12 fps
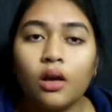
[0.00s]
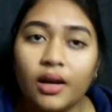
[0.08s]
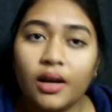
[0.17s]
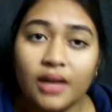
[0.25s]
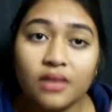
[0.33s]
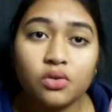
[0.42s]

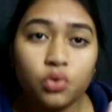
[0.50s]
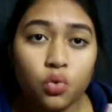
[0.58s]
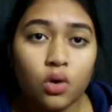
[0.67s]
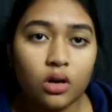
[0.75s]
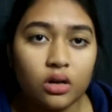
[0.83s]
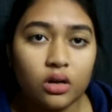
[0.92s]
It has
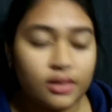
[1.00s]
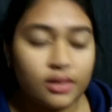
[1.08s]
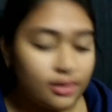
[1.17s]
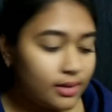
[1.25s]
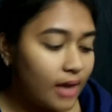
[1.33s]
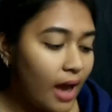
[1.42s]
two colors
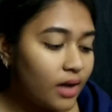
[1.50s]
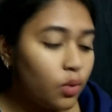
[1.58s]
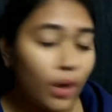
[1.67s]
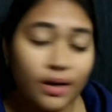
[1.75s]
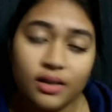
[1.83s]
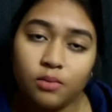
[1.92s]
inside.
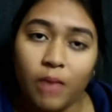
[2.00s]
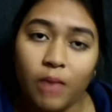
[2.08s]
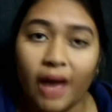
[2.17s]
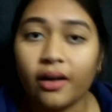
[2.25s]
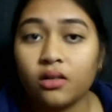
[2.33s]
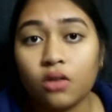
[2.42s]
One is
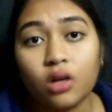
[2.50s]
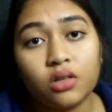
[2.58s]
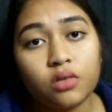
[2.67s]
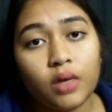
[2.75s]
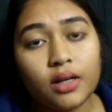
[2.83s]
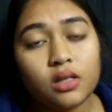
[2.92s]
black and the
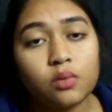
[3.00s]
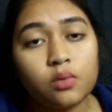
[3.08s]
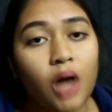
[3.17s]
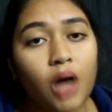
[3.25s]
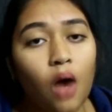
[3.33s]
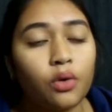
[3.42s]
other one is
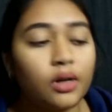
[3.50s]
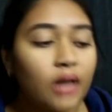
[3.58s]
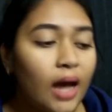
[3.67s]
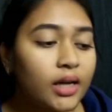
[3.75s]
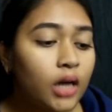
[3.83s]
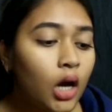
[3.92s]
brown. It
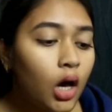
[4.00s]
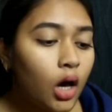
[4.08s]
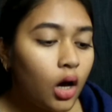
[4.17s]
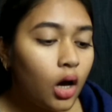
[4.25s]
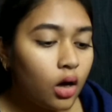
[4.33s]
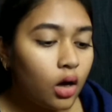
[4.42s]
had
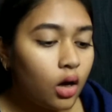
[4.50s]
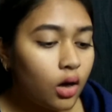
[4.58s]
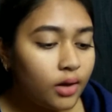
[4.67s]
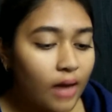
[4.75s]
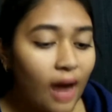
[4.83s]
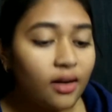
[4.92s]

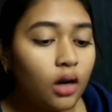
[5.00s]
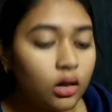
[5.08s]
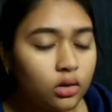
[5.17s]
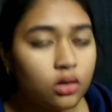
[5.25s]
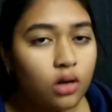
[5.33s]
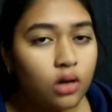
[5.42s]

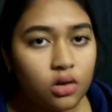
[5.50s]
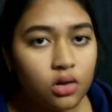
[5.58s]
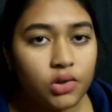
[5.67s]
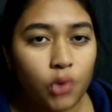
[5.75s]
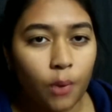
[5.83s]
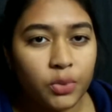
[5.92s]
other
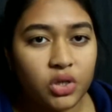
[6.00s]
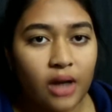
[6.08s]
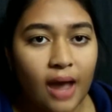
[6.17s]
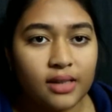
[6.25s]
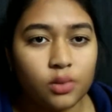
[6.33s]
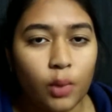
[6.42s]
colors option
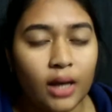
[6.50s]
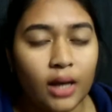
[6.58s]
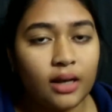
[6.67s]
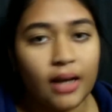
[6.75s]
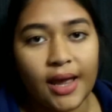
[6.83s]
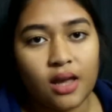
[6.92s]
as
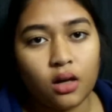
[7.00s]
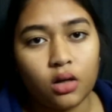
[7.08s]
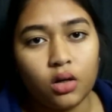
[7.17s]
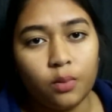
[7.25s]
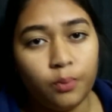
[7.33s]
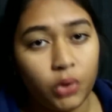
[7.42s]
well, like
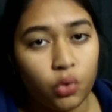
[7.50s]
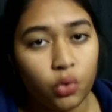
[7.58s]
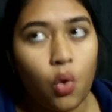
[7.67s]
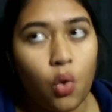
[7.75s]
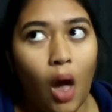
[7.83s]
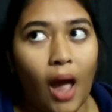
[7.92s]

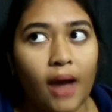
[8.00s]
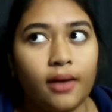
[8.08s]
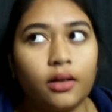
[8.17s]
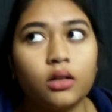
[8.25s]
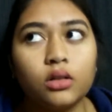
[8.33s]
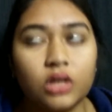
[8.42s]
blue
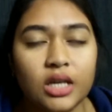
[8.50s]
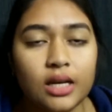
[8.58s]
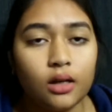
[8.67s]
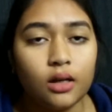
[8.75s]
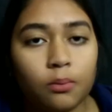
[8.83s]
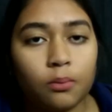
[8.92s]
and
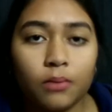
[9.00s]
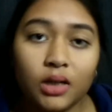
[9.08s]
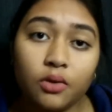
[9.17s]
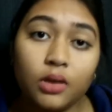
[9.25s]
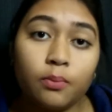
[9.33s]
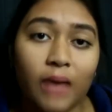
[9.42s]
green. But
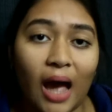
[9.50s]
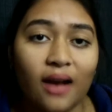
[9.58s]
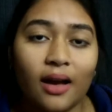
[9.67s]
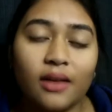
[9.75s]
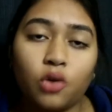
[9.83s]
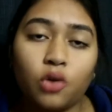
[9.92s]
with
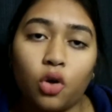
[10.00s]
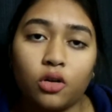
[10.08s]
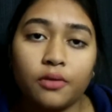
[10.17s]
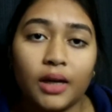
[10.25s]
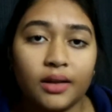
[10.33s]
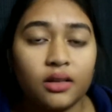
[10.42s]
black, I thought
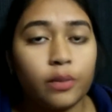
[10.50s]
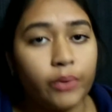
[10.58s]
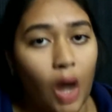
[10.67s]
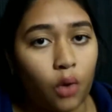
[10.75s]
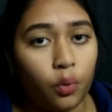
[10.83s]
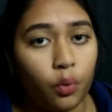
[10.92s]
of getting the
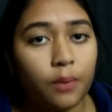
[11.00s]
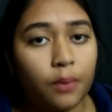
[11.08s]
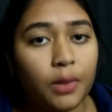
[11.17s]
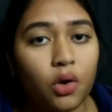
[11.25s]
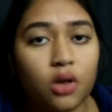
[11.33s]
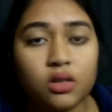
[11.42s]
brown one
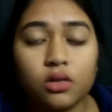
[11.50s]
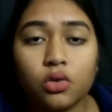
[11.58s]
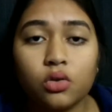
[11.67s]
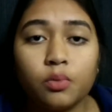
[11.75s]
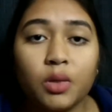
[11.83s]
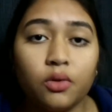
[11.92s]
because it
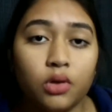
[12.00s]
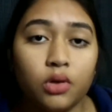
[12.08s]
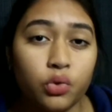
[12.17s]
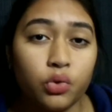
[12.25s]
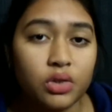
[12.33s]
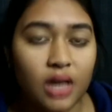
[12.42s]
could be
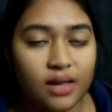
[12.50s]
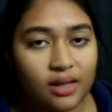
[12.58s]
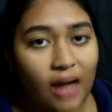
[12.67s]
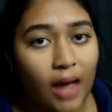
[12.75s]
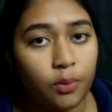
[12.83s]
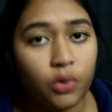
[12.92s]
used as an
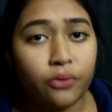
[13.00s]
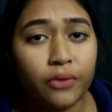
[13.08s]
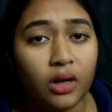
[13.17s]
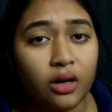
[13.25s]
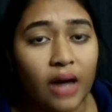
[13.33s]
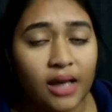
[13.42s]
eyebrow
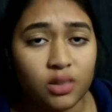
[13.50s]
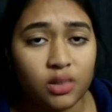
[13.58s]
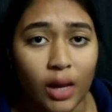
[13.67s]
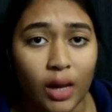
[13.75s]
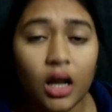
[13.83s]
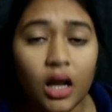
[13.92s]
filler as
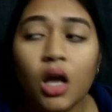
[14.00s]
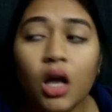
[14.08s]
well.